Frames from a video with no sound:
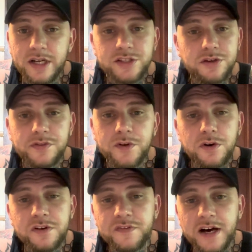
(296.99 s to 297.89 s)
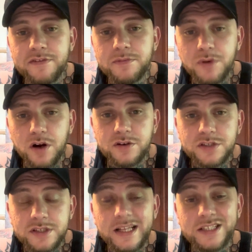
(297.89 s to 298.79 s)
I turned 35 in
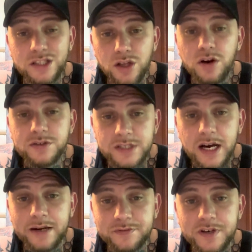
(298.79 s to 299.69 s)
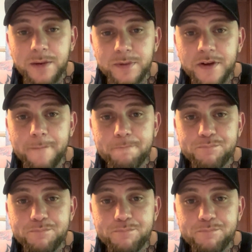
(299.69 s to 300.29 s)
March. That's a long time, family.